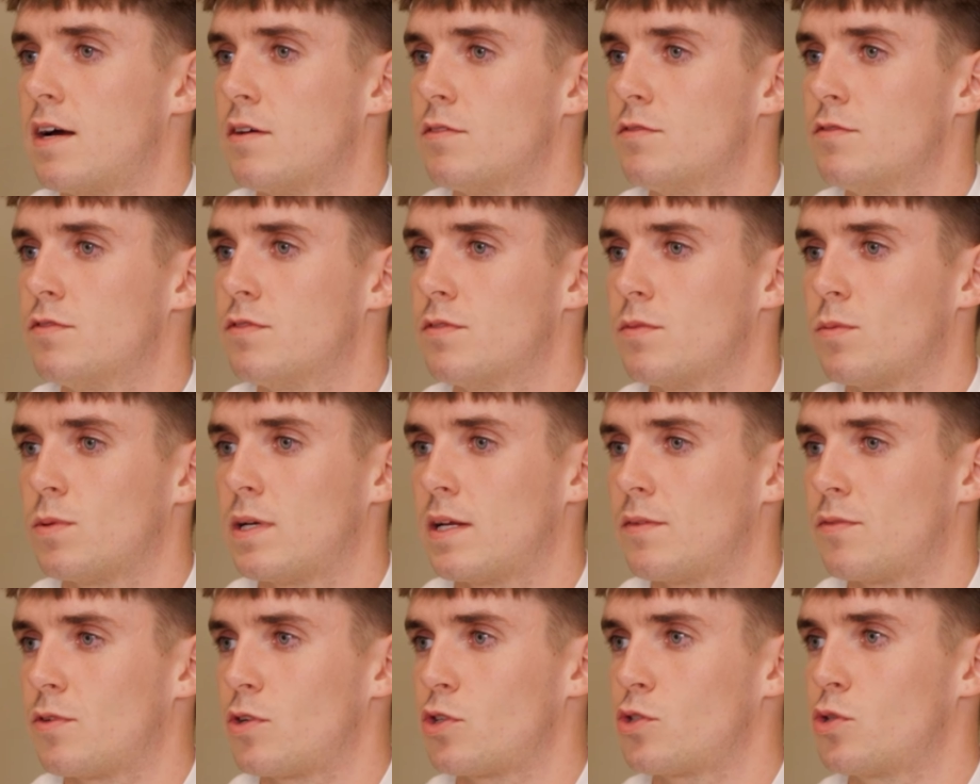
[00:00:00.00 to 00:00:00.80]
have
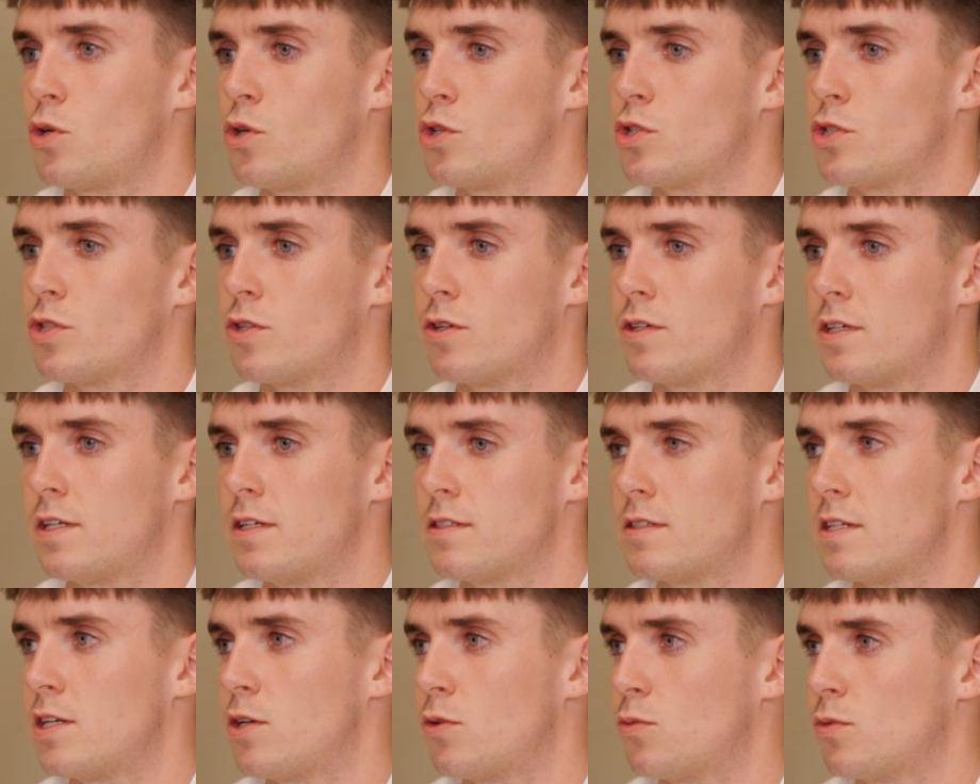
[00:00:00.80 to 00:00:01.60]
whatever structure it
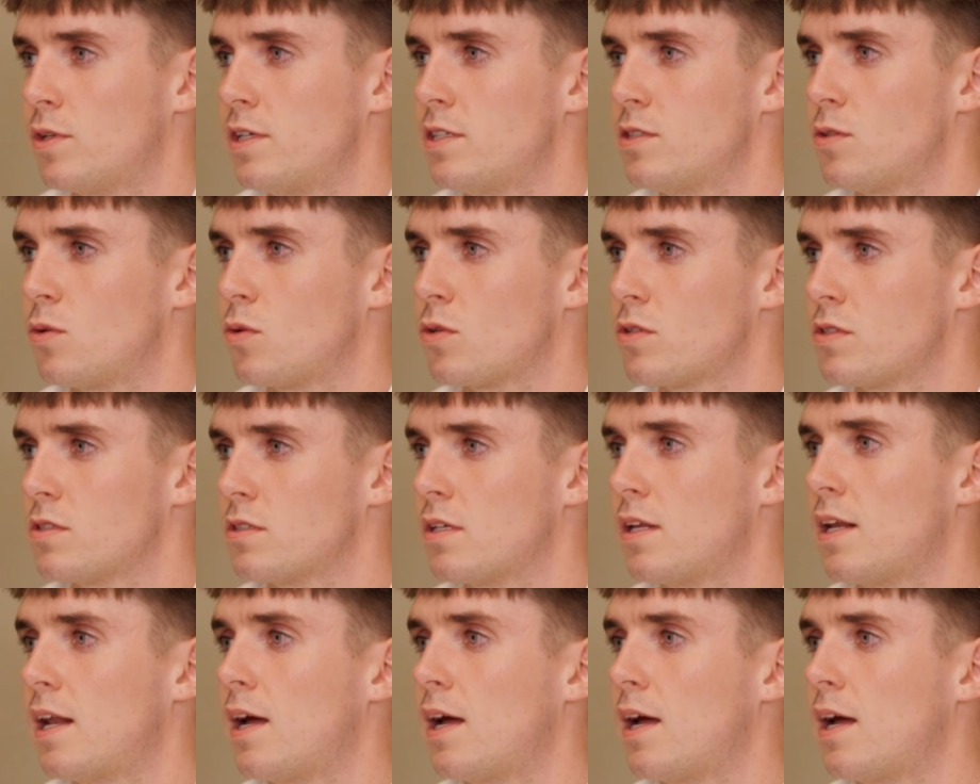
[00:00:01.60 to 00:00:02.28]
is that your resources